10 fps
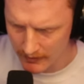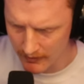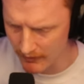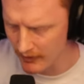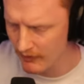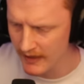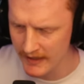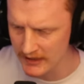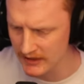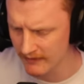Like, the UK
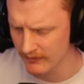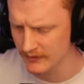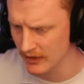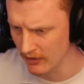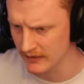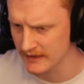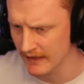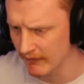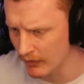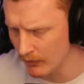national anthem's God
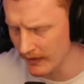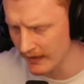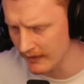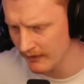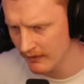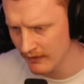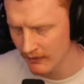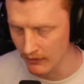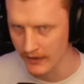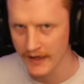Save the Queen,
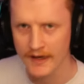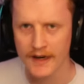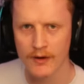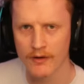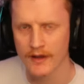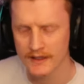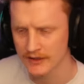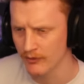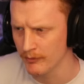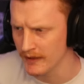or King now, I guess
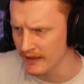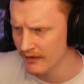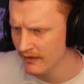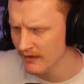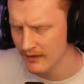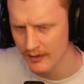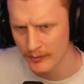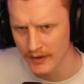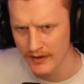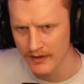it would be.
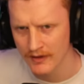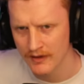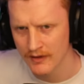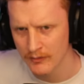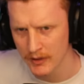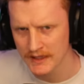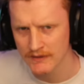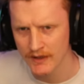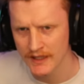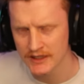But Pledge
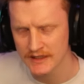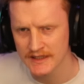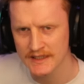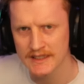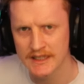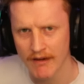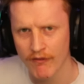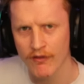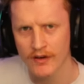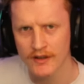of Allegiance is
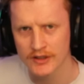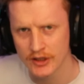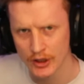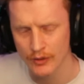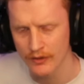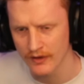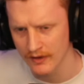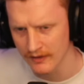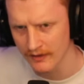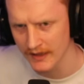different to
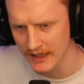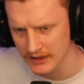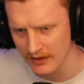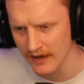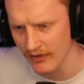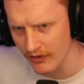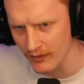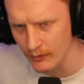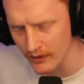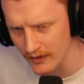the national
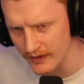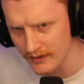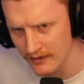anthem, right?